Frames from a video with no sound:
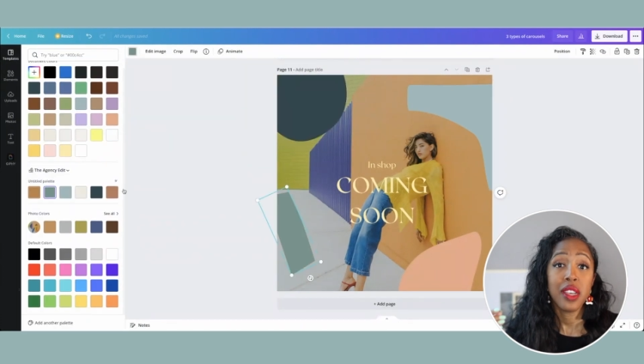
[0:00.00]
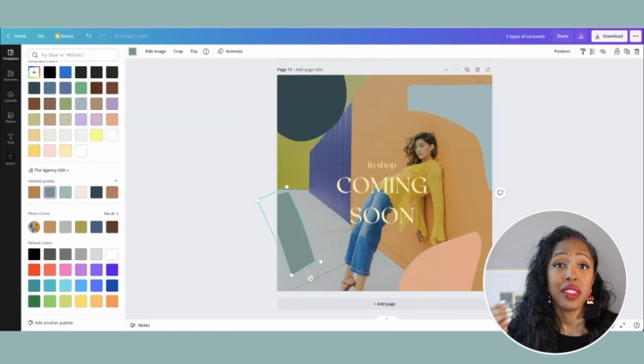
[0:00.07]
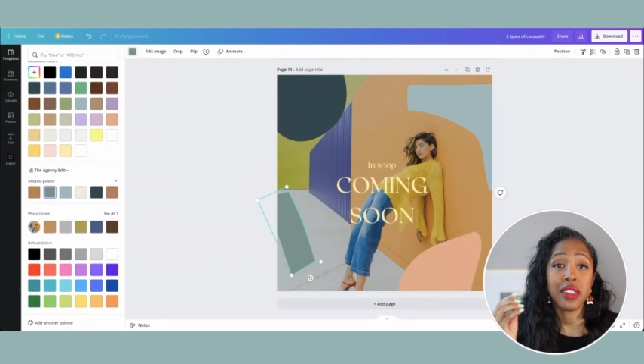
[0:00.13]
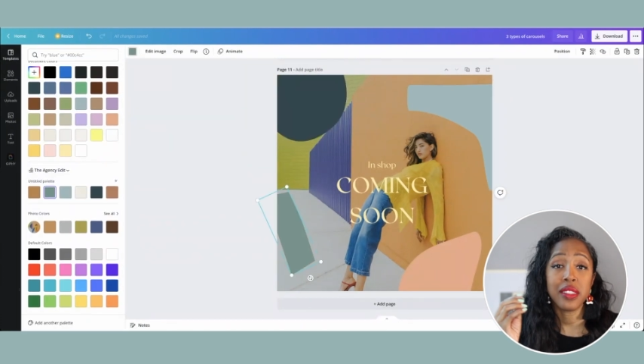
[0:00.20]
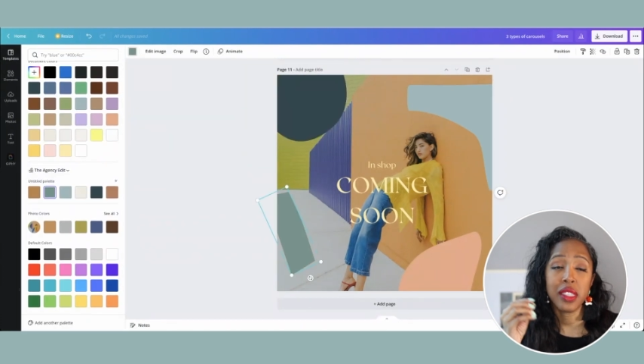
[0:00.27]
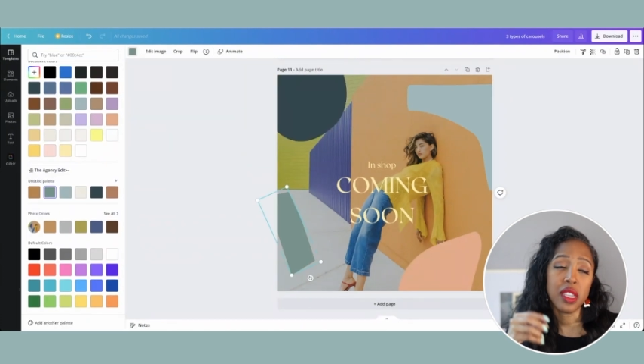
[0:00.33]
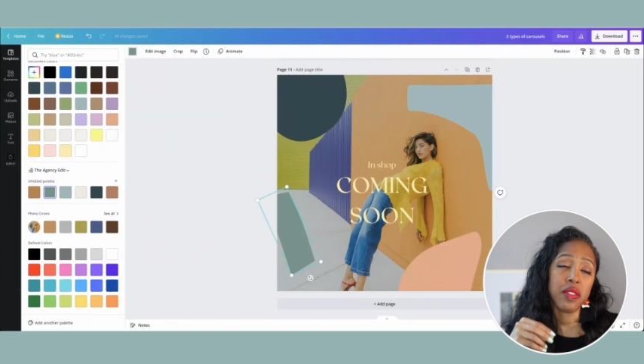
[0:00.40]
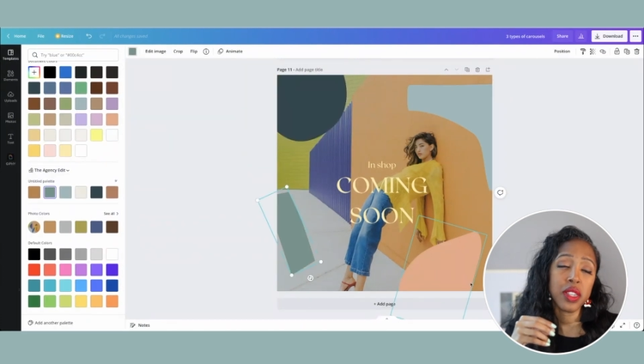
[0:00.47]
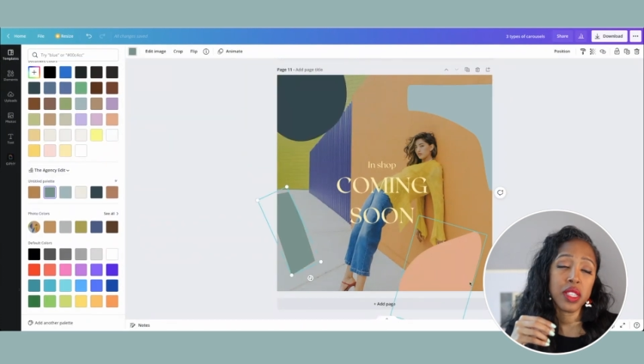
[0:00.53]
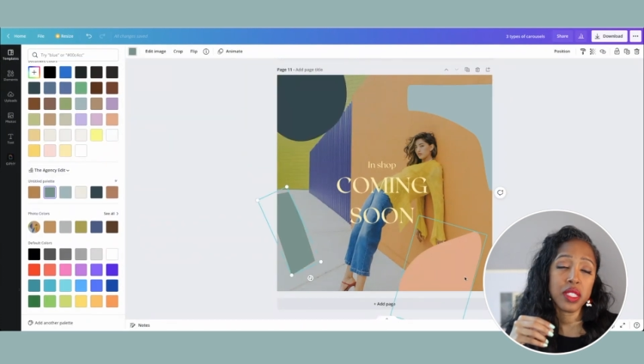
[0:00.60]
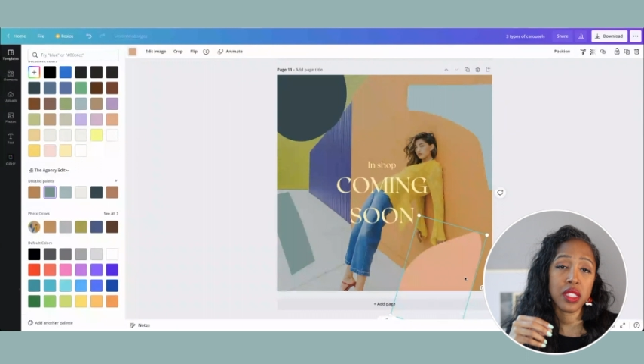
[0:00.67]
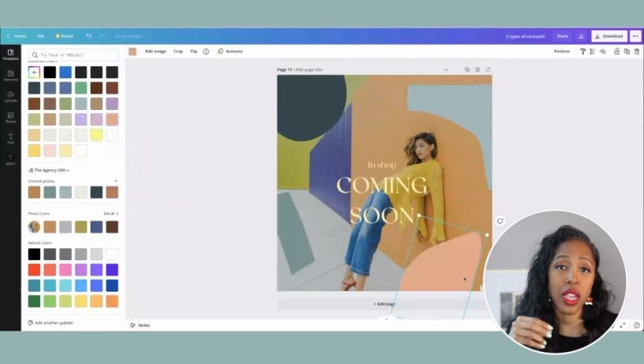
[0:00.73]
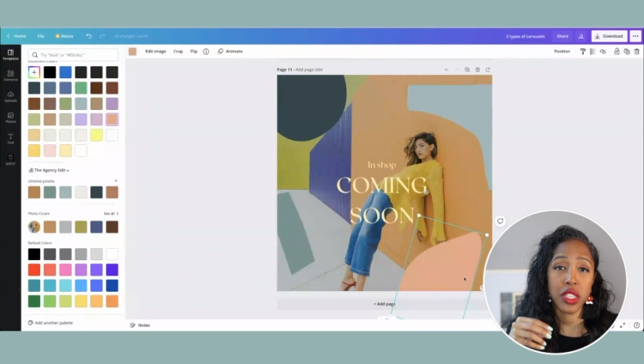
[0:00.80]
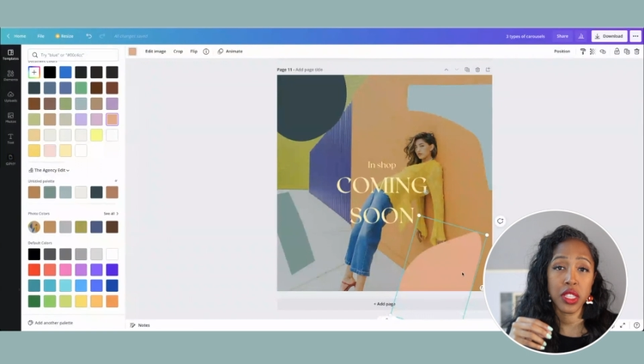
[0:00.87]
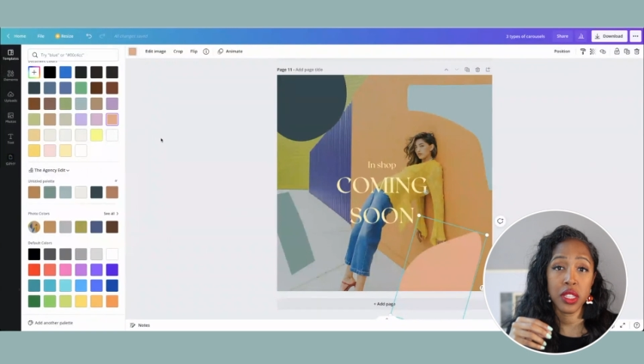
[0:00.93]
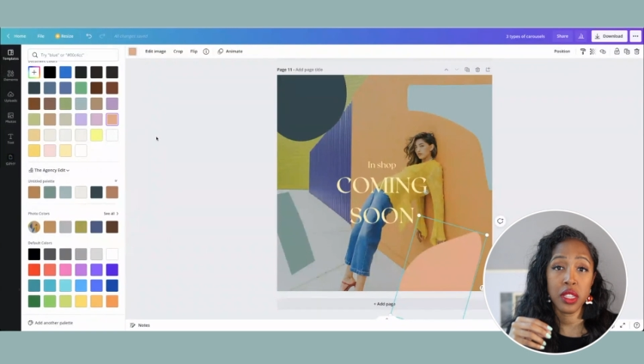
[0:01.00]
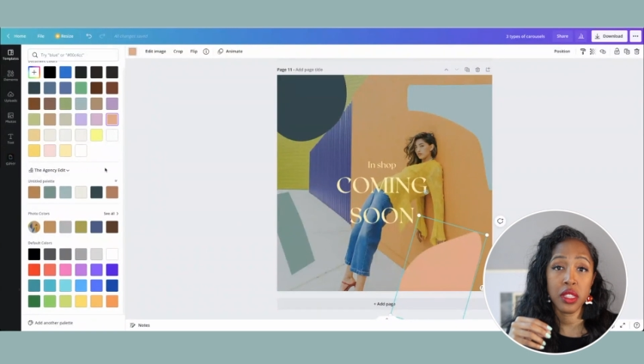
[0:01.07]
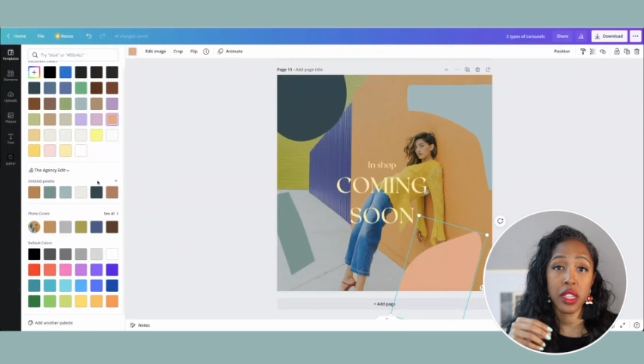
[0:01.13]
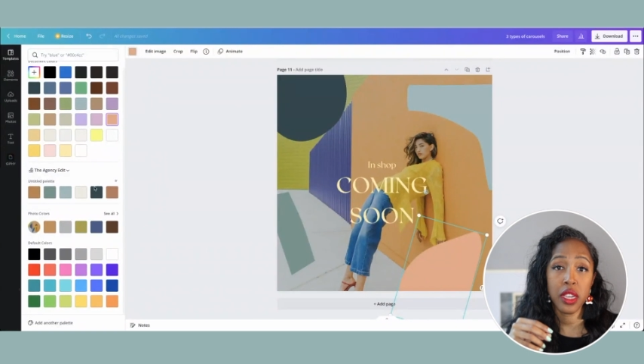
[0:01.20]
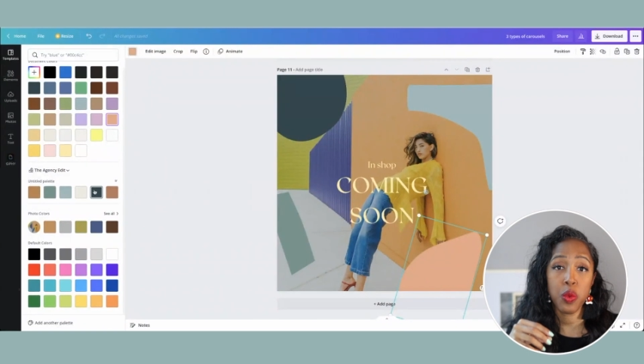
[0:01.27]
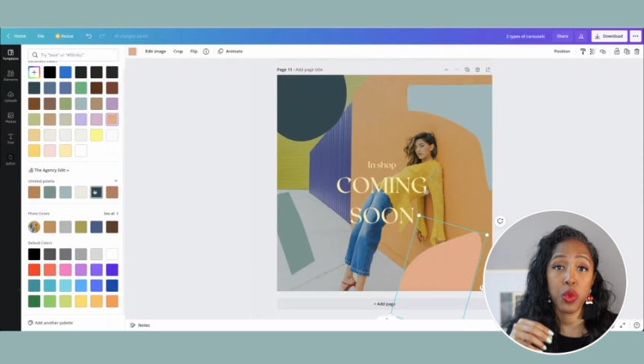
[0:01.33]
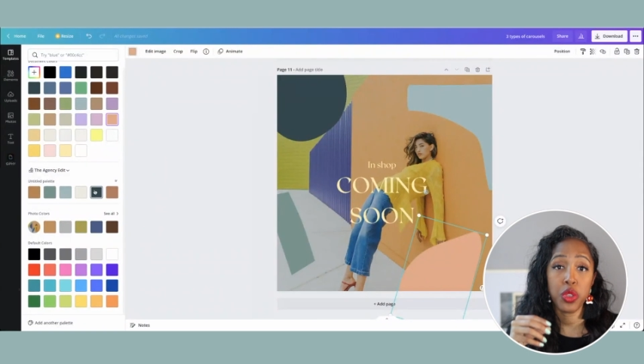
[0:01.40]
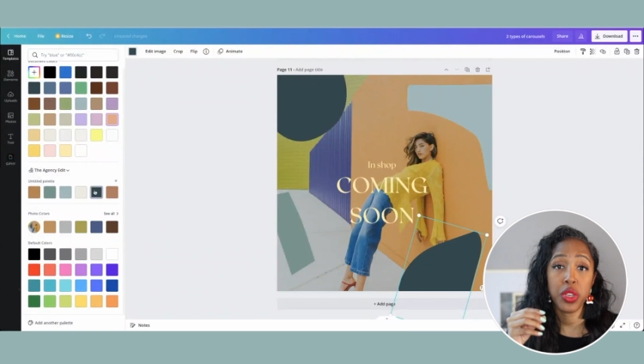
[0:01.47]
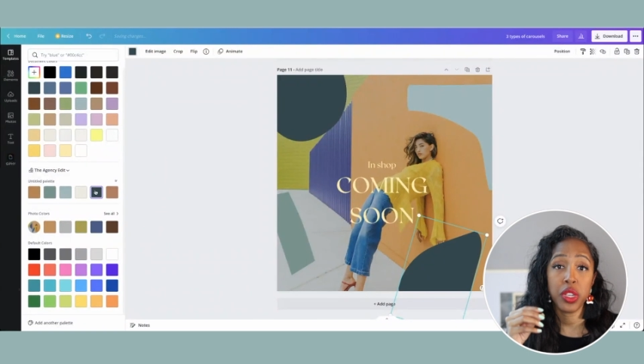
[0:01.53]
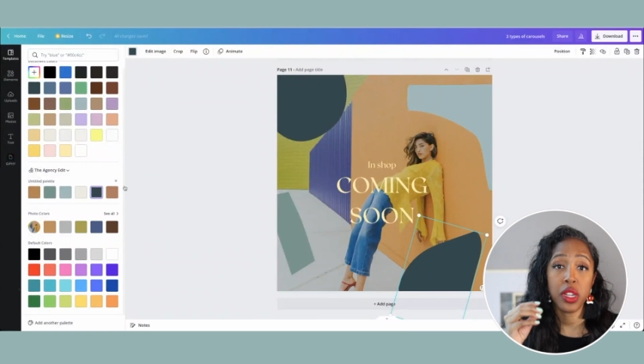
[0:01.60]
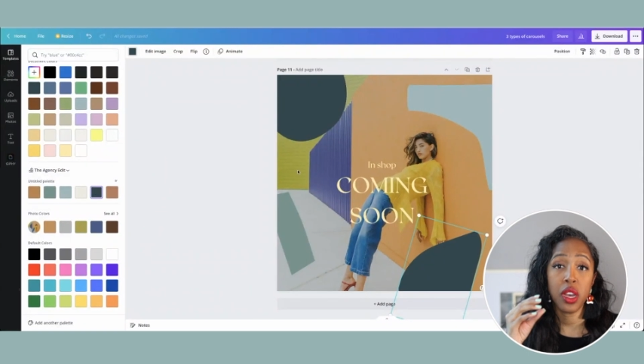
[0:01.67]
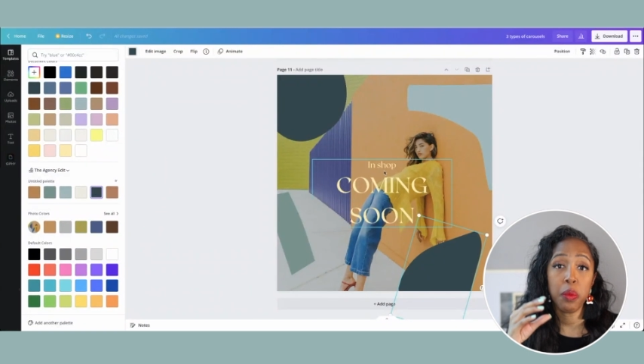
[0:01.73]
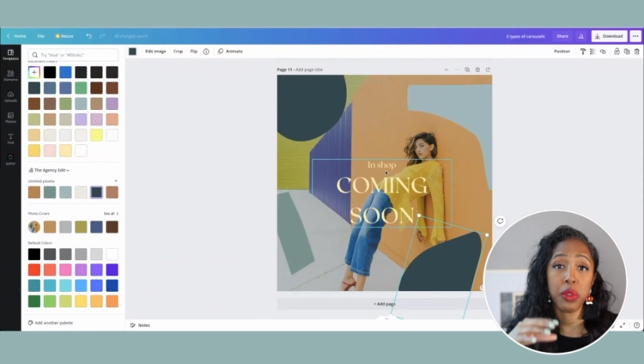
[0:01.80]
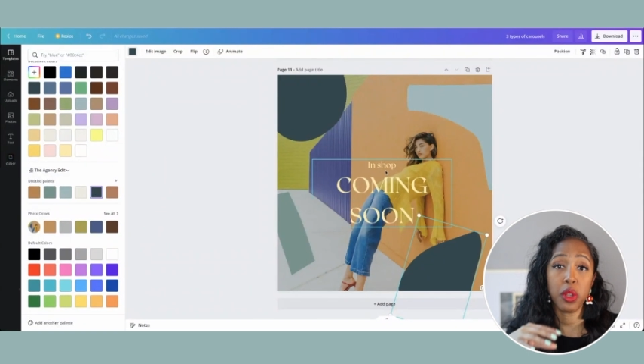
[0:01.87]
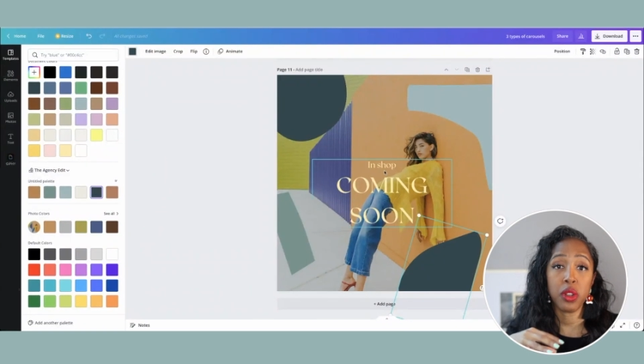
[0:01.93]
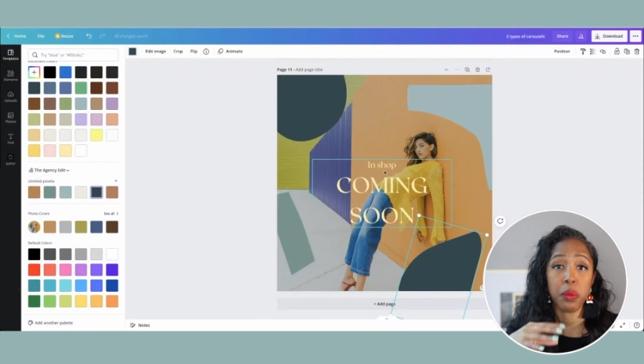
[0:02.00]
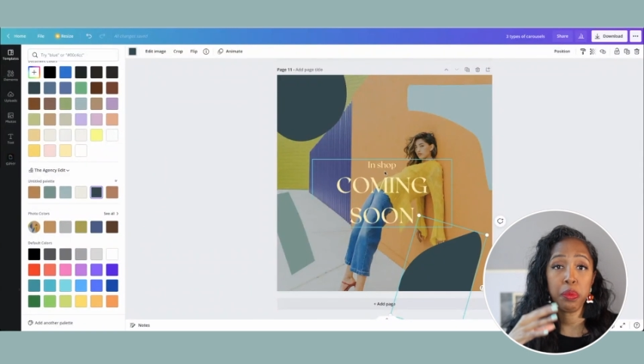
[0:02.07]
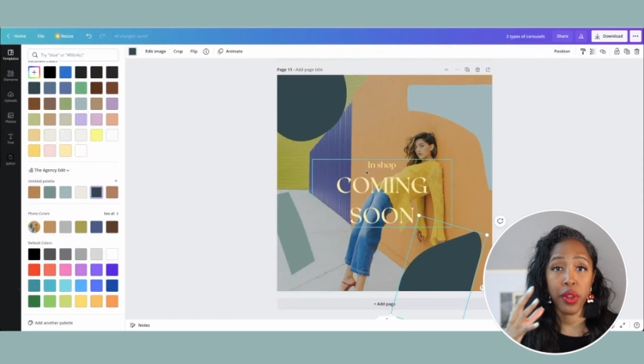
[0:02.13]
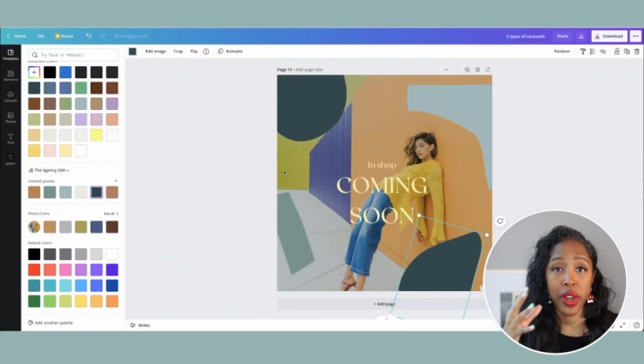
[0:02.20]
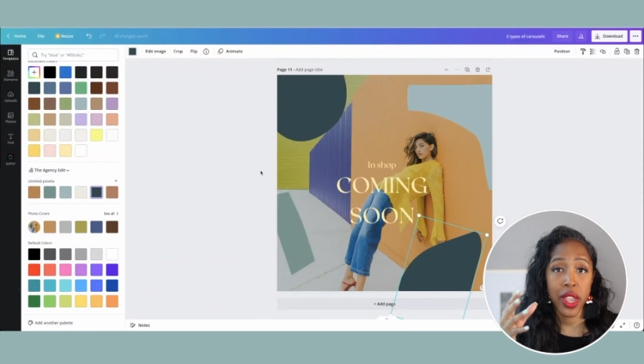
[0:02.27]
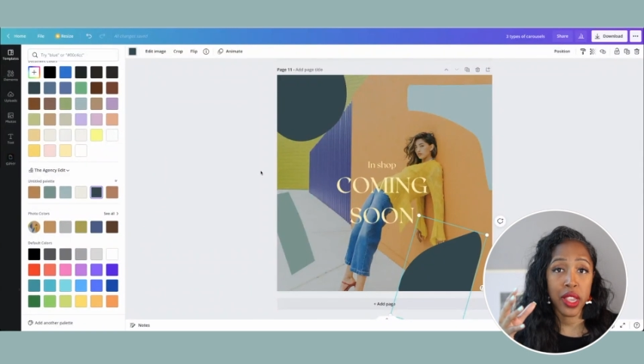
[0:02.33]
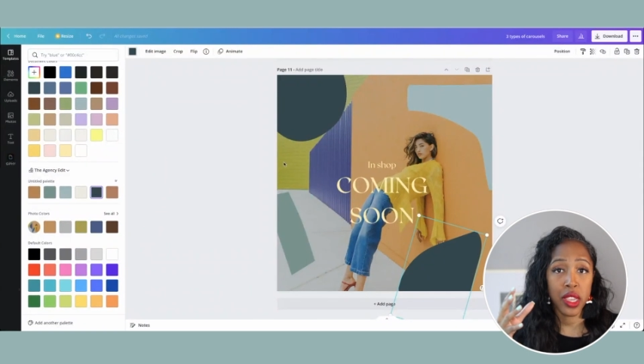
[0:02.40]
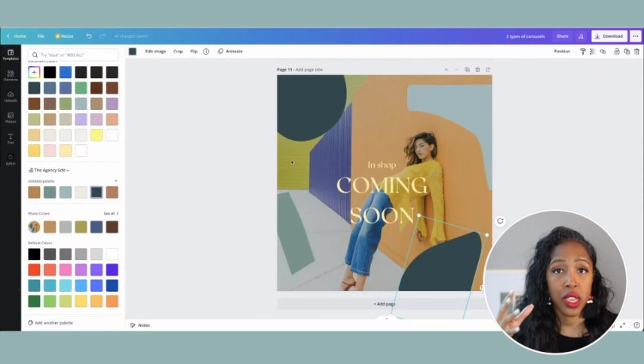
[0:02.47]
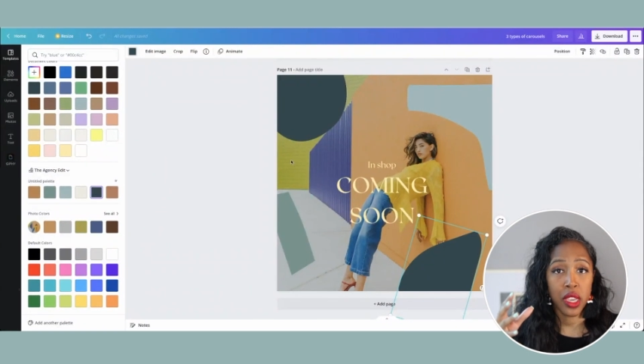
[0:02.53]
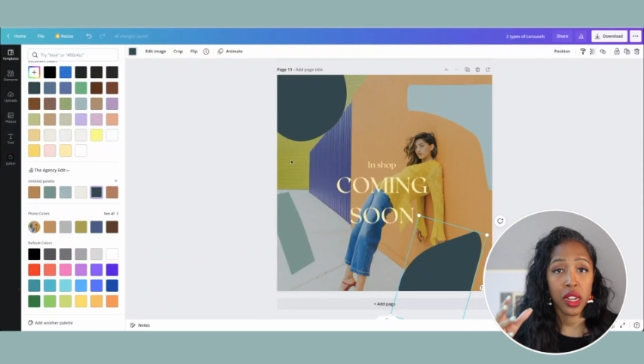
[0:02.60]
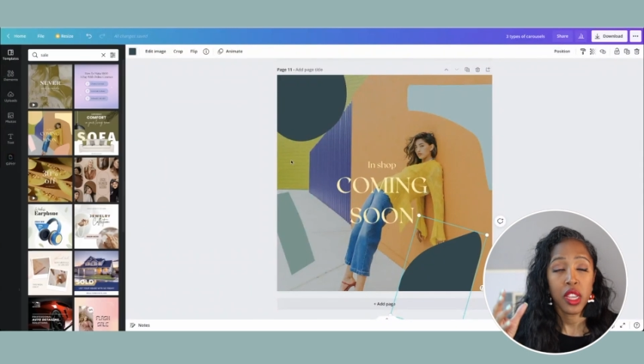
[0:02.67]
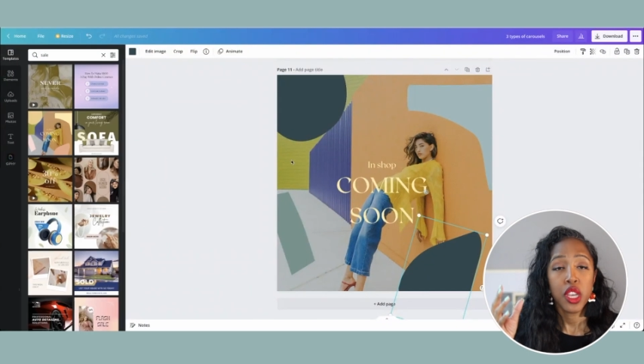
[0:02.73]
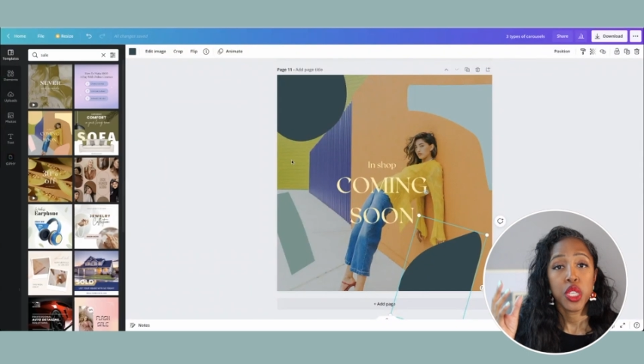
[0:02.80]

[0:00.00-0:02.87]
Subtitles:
There's even a section in there where you can upload a brand kit.